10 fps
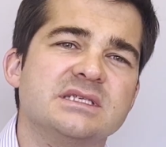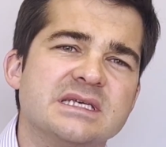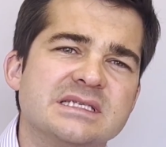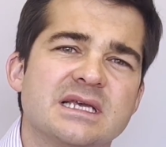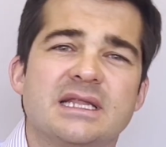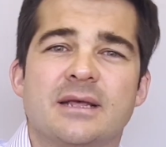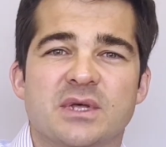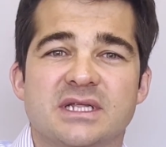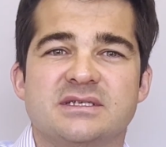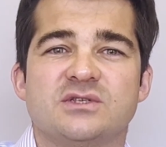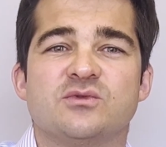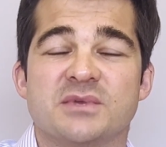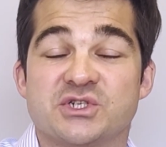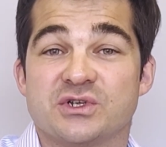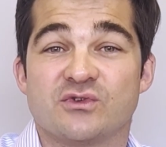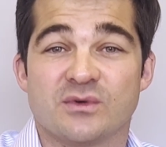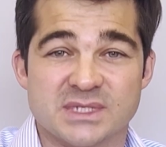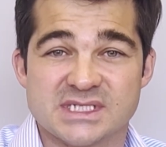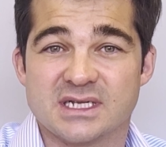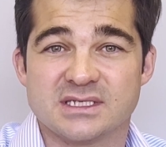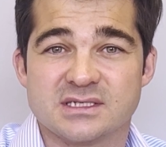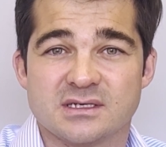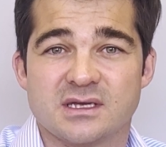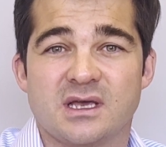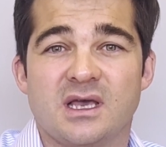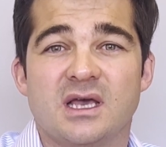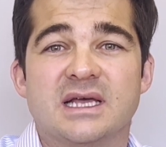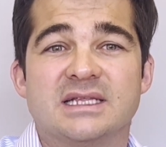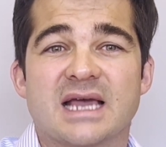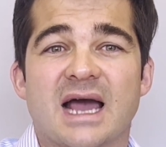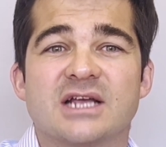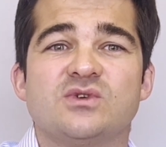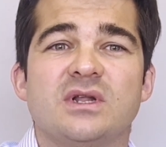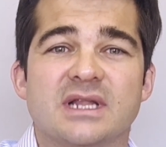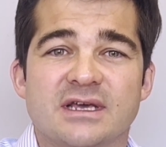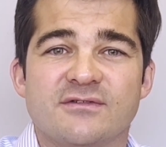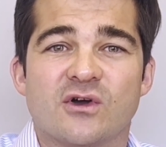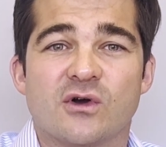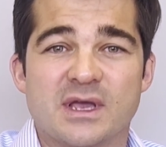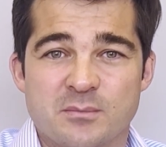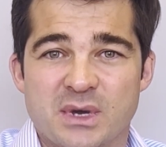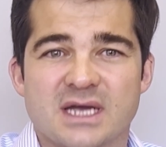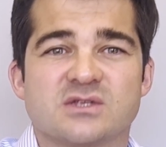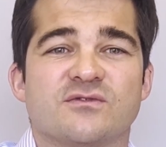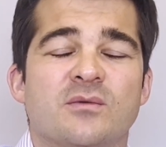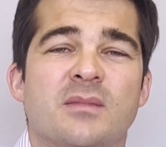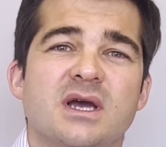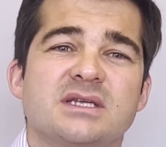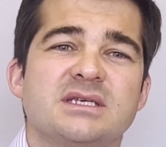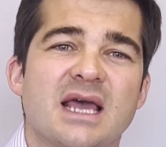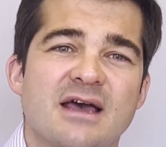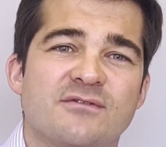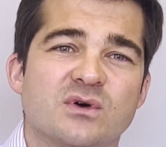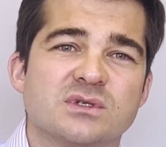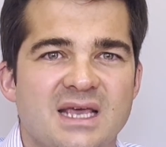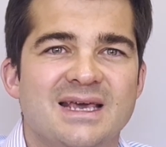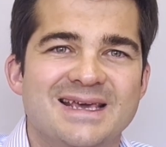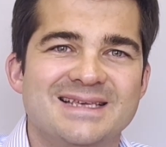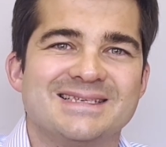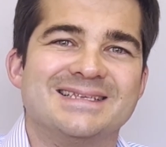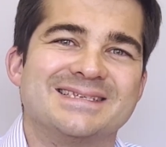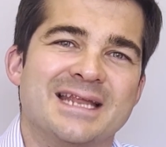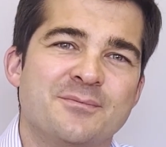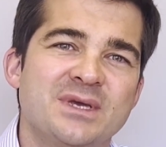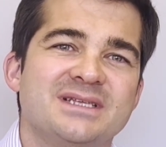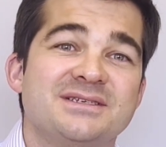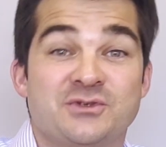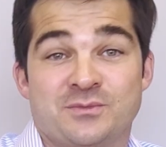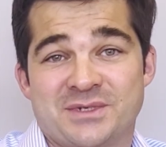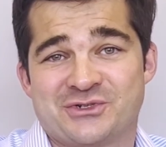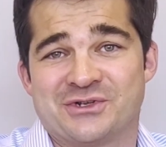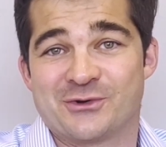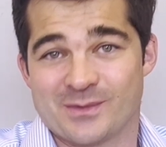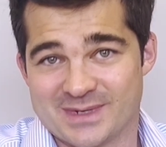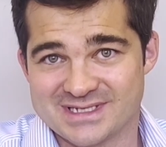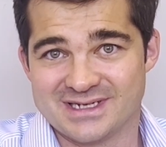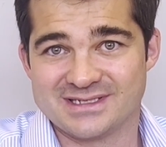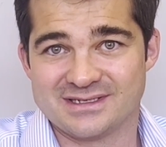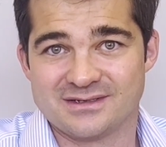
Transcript: its inability to measure incrementality. The actual lift or impact of your marketing effort is its inability to measure incrementality,